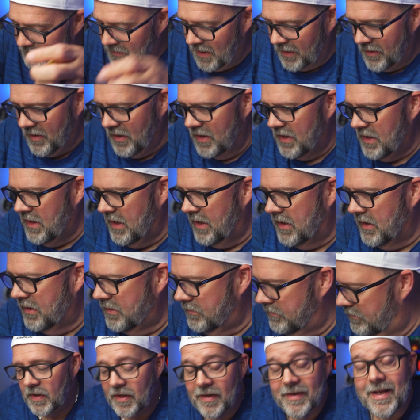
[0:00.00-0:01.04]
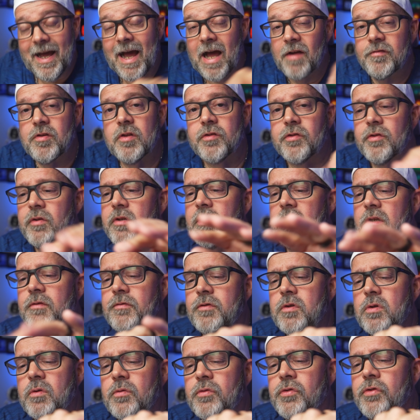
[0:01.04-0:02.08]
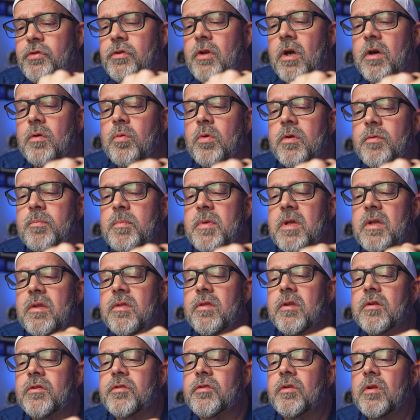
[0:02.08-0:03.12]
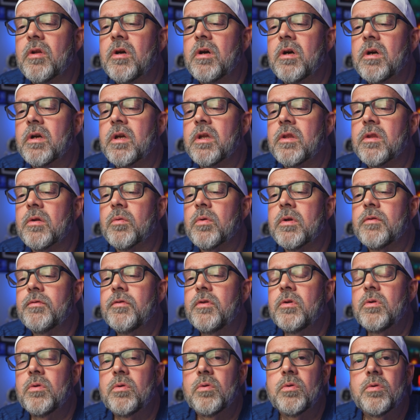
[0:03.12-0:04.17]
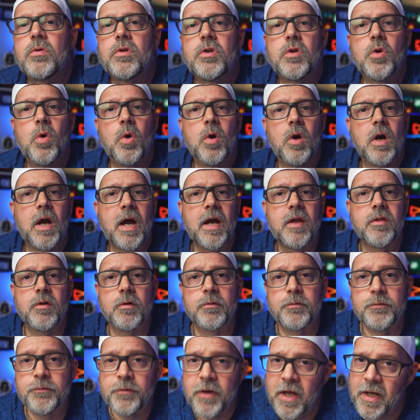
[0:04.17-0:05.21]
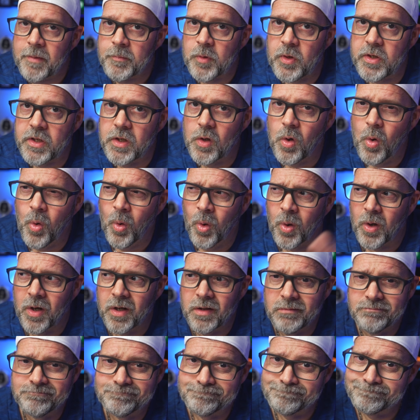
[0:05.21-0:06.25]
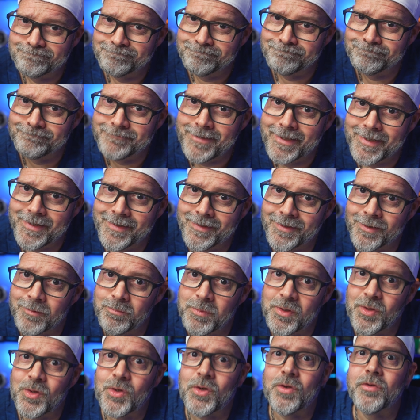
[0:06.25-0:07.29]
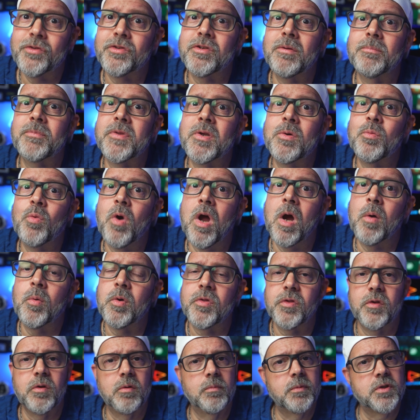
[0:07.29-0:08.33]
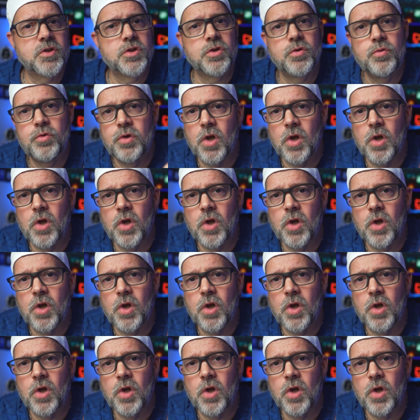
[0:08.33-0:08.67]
not gonna eat it. And obviously, if you've stuck with me this long in the review, you're either family or crazy. Could be a little something wrong with you, but you